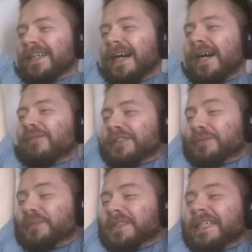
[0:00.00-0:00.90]
I was
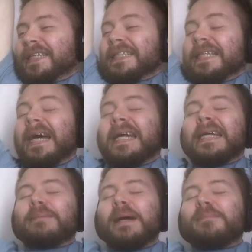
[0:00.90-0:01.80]
lying
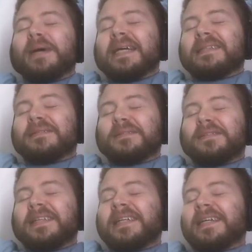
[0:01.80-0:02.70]
in my bed
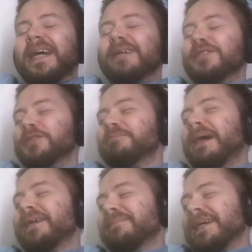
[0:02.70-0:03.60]
thinking I was
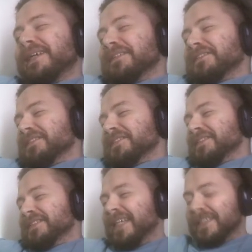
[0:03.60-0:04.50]
Spider-Man.
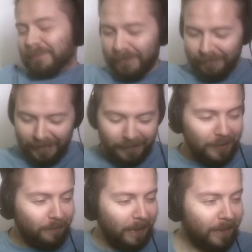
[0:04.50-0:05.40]
That's my favorite
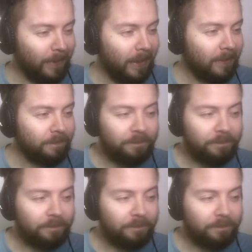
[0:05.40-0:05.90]
Spider-Man.